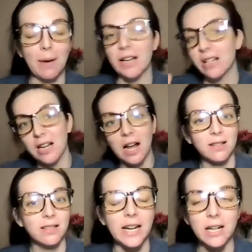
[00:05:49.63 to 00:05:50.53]
I
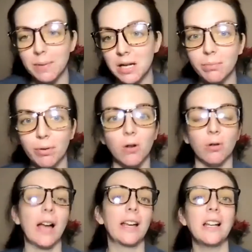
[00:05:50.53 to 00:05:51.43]
cannot stand being
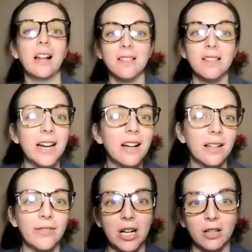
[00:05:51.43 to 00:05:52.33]
broke. I cannot stand
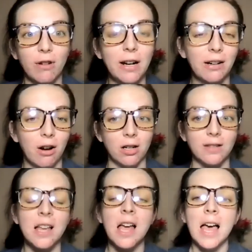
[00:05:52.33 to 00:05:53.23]
living on credit cards.